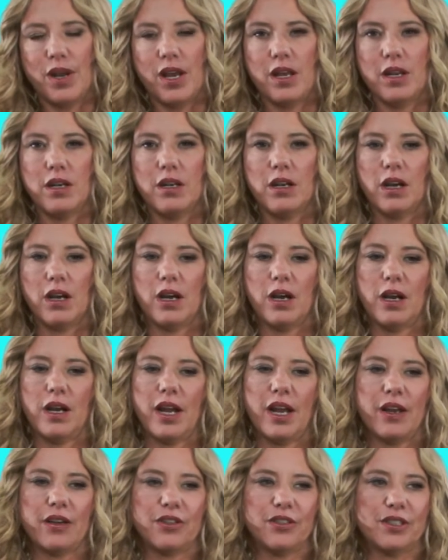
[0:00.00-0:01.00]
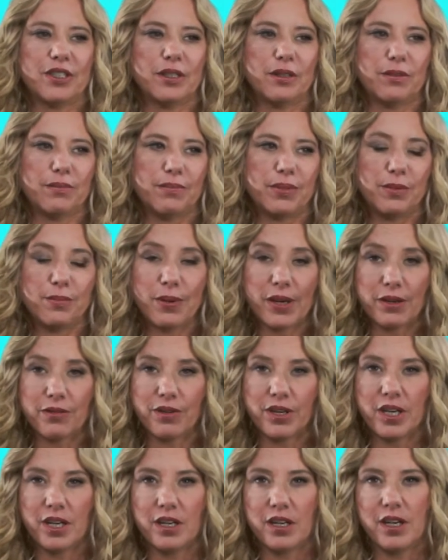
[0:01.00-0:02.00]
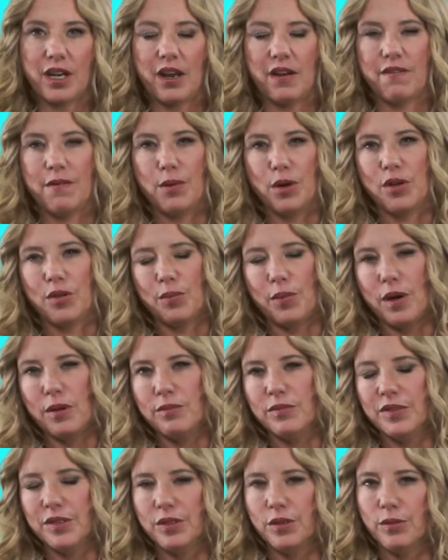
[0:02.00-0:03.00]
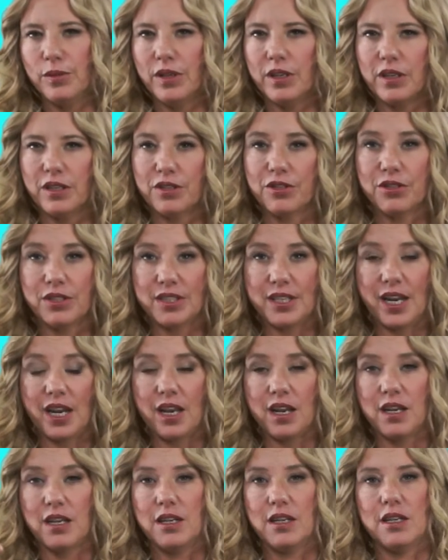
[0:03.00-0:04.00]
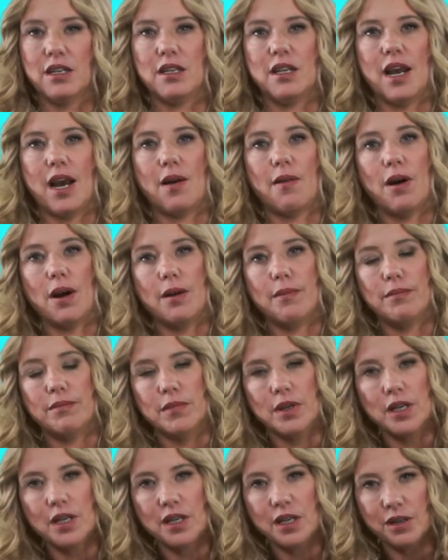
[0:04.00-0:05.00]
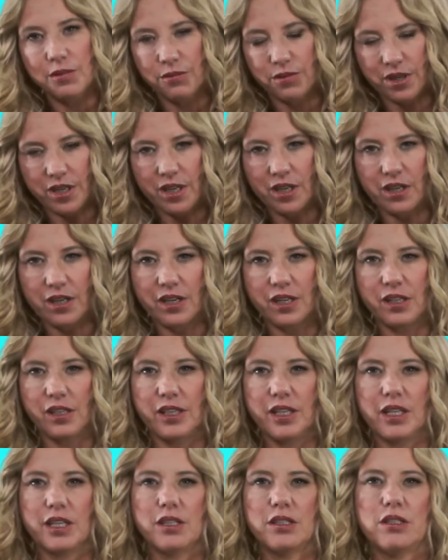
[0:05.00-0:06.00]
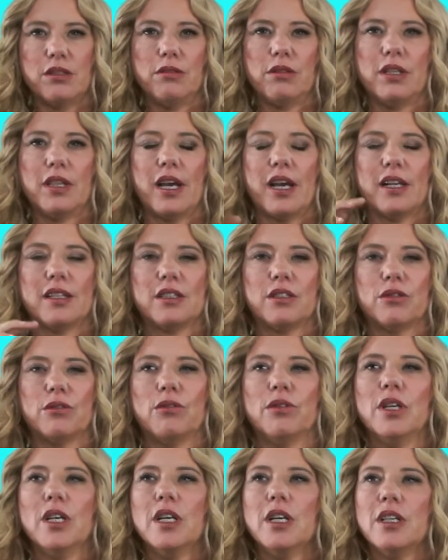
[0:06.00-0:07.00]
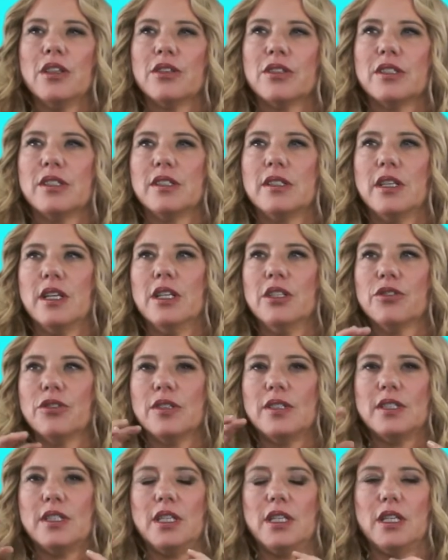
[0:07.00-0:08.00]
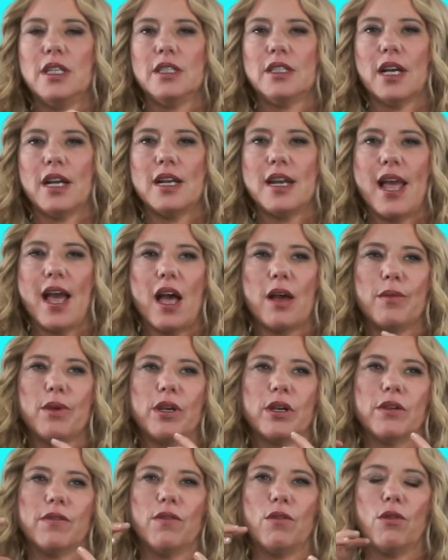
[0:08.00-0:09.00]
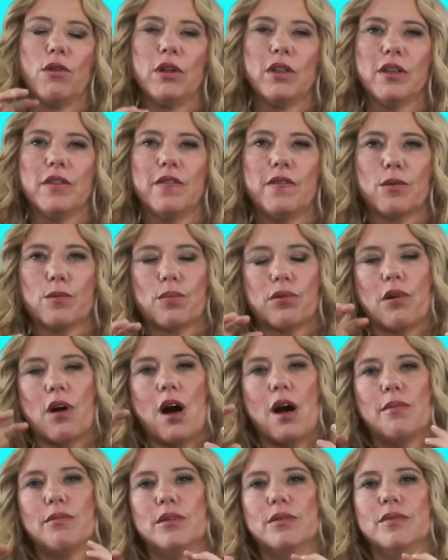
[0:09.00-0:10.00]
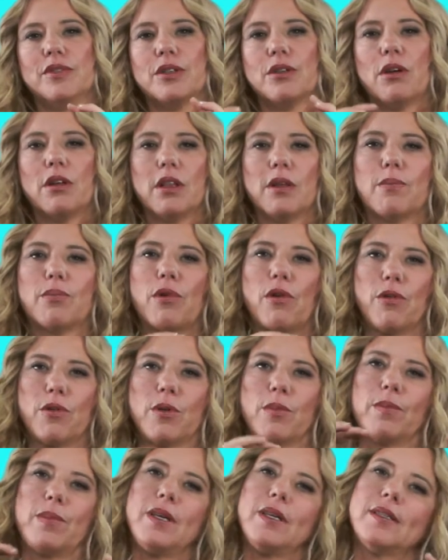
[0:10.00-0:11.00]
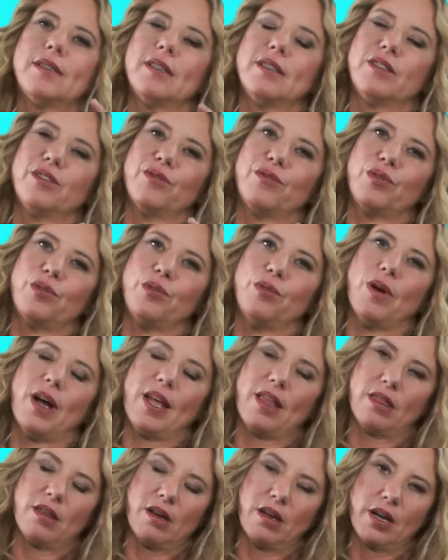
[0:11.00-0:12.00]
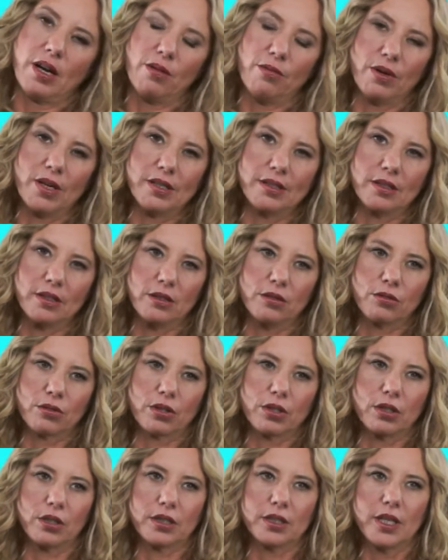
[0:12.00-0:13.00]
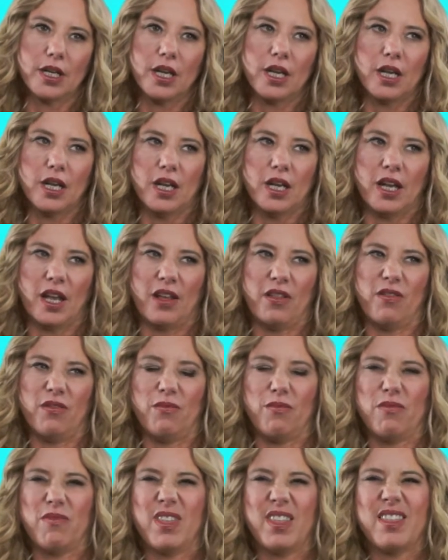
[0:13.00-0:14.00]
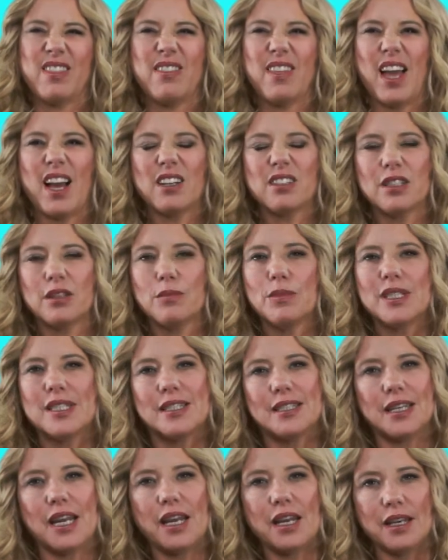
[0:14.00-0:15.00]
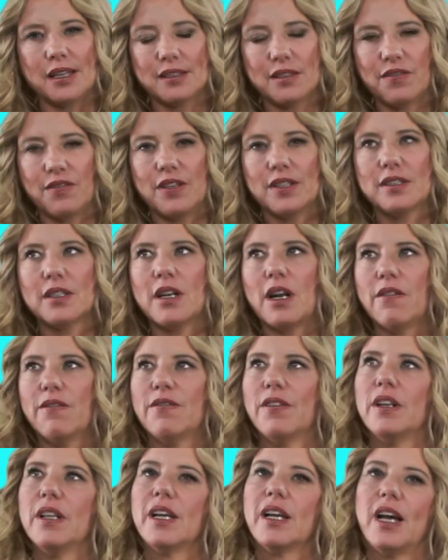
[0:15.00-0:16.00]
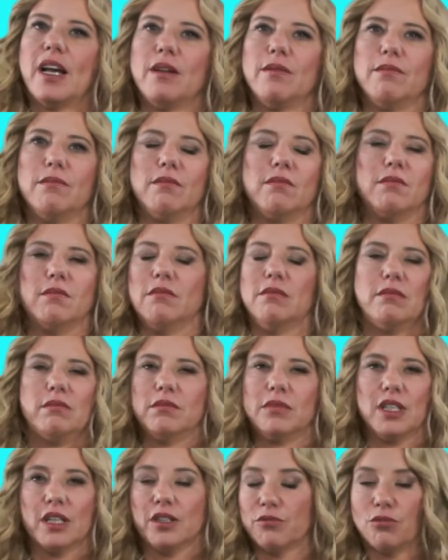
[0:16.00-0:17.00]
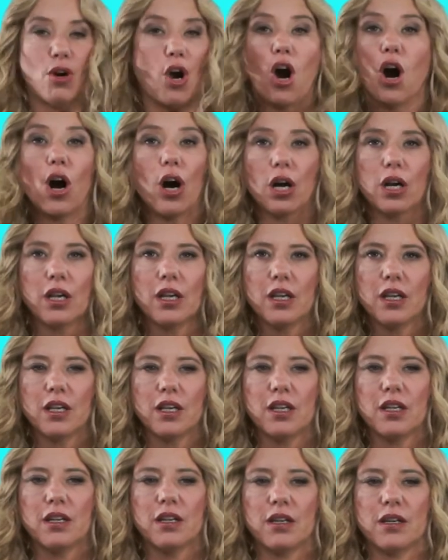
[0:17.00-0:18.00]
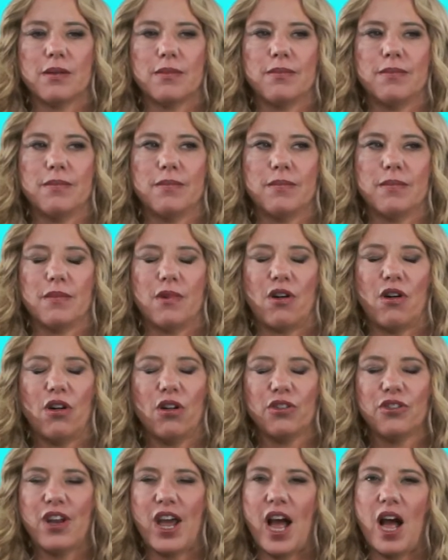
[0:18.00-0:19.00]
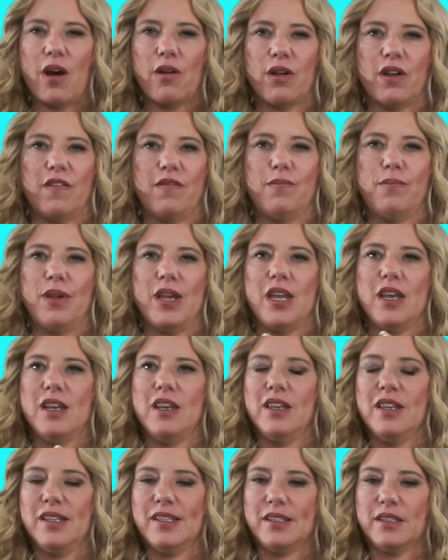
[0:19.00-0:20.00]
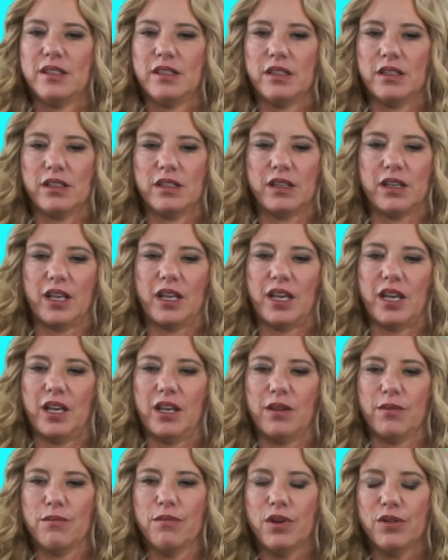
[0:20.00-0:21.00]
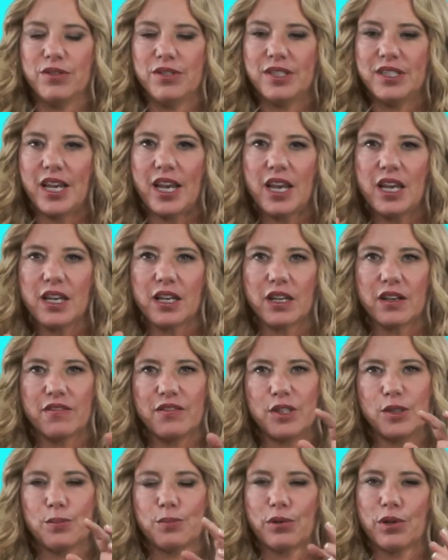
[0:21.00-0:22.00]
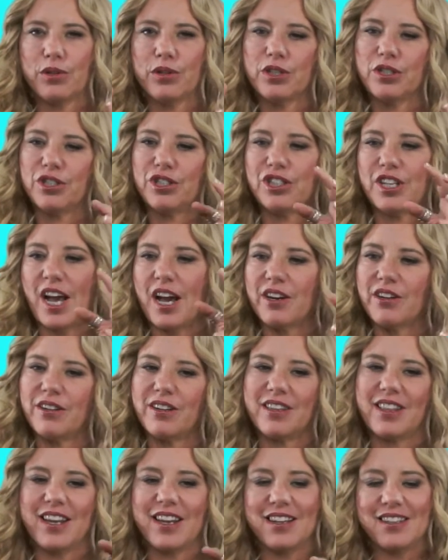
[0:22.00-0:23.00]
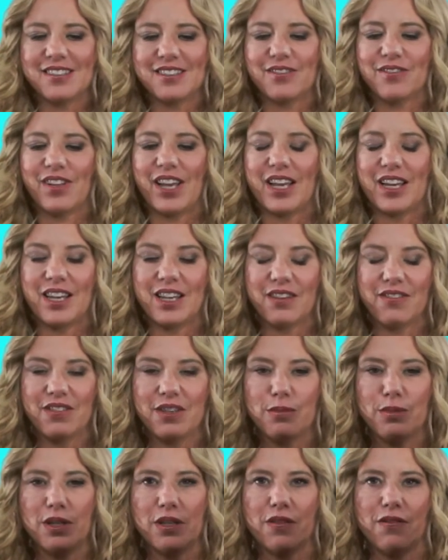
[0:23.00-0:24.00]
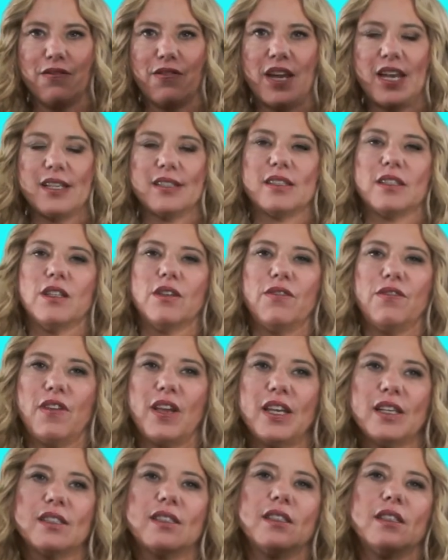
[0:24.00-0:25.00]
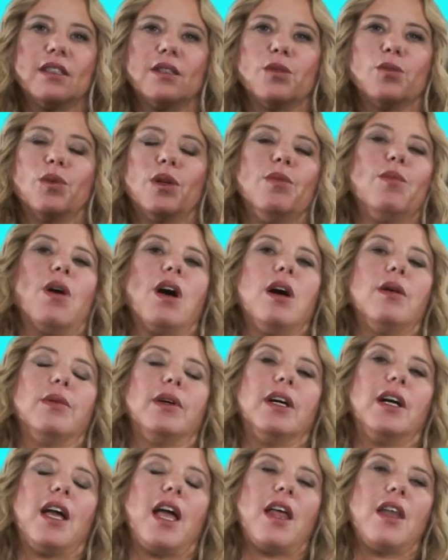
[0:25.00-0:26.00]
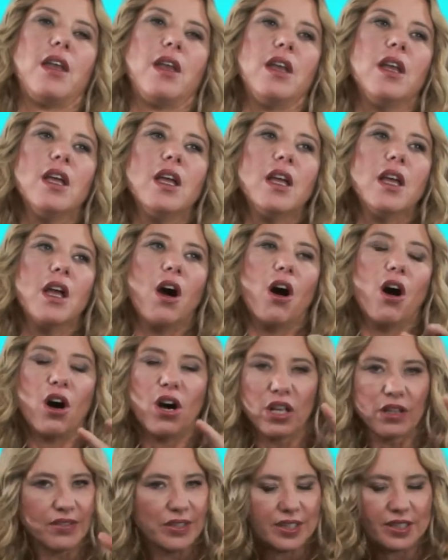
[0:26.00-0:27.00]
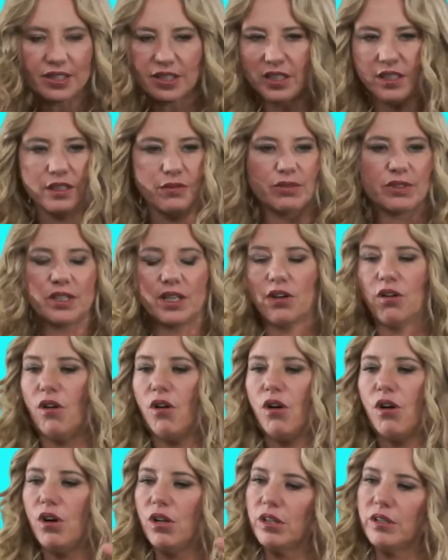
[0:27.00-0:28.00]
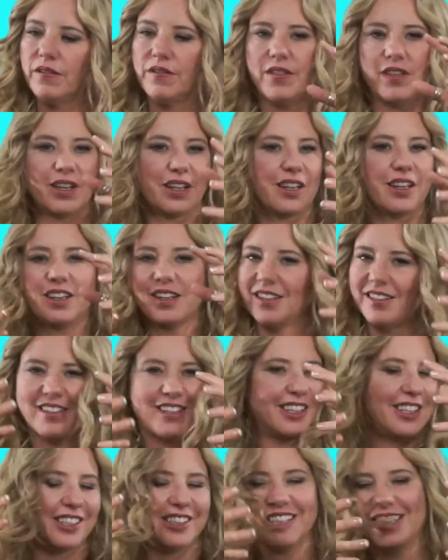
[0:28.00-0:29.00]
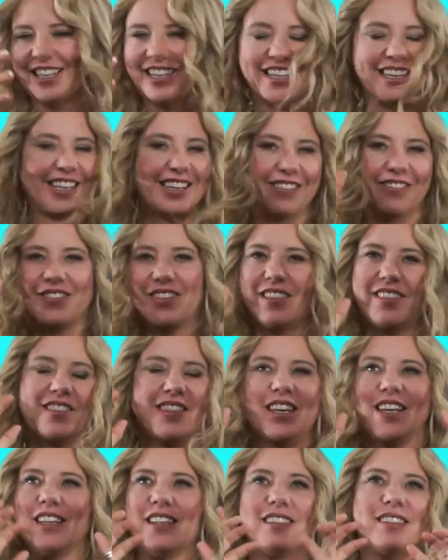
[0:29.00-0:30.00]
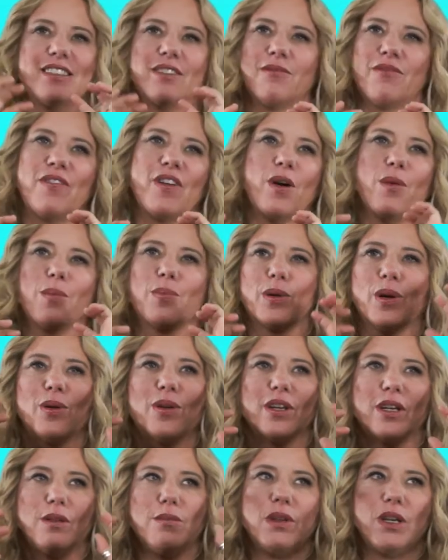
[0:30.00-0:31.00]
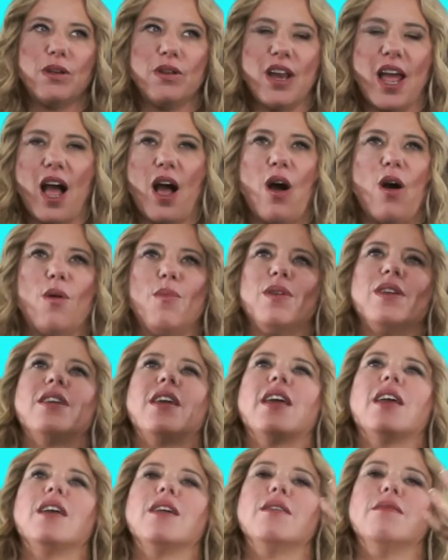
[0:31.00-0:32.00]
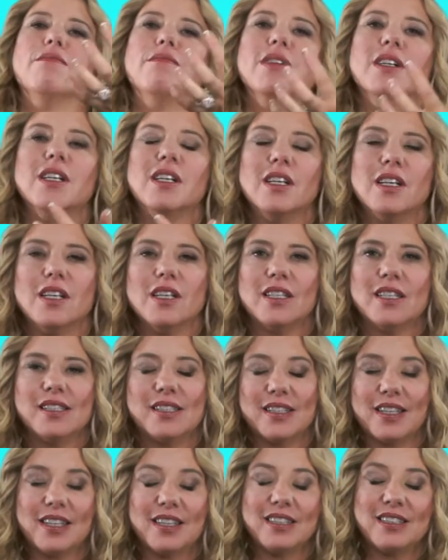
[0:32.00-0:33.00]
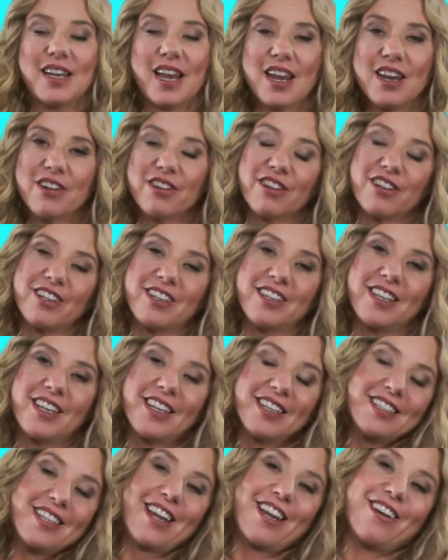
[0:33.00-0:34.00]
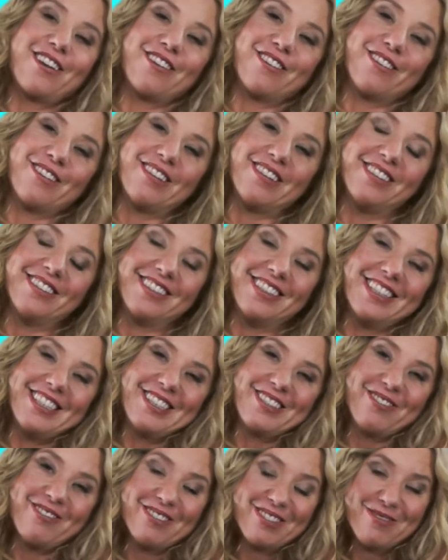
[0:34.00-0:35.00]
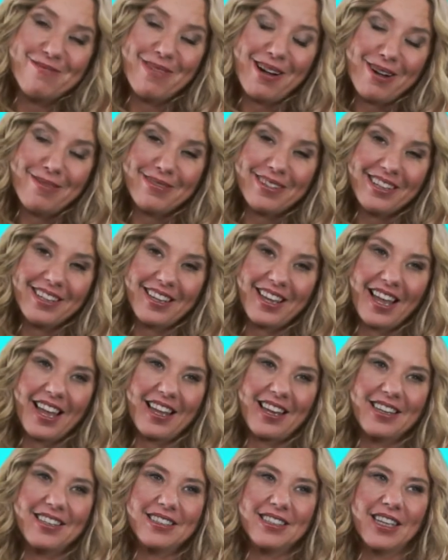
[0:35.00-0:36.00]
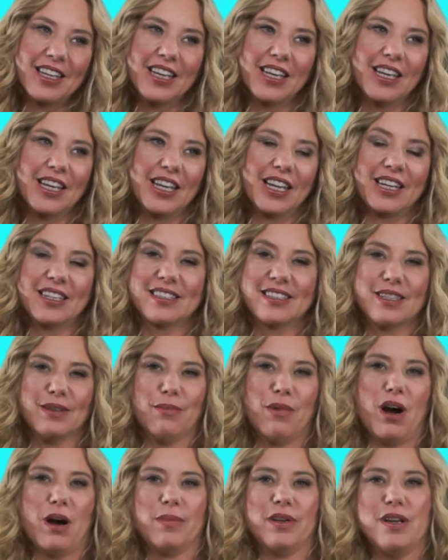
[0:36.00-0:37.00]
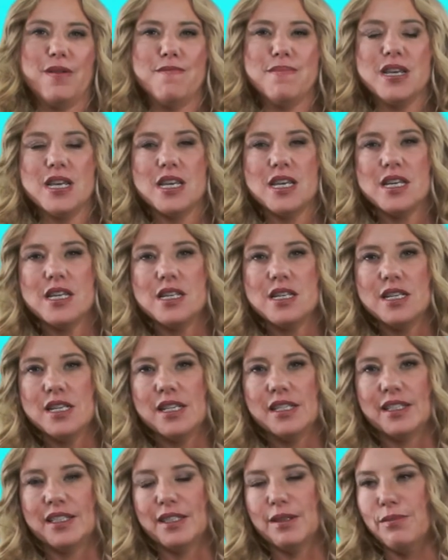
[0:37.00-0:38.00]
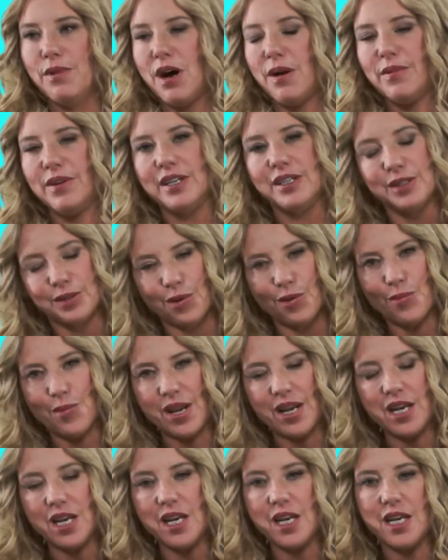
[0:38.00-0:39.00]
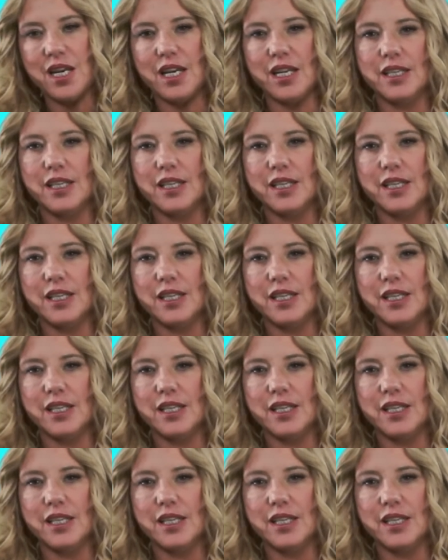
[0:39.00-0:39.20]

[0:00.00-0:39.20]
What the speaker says: And I used to be bedridden and have health problems that nobody can understand, and now I'm working on a clinic at doing that. So there's this interesting dynamic of all of the problems and all the broken pieces of who I thought I was in the world, and actually mistakes, the things that I felt like I'd done wrong, all now have been this like mosaic of these broken, shattered things of like giving me the vase, and the vase is OneMama, and it all of a sudden it was like all of the clicking of the things that felt broken in me now became this container, and the container is OneMama, and it's the mama to me, it's the mama to so many.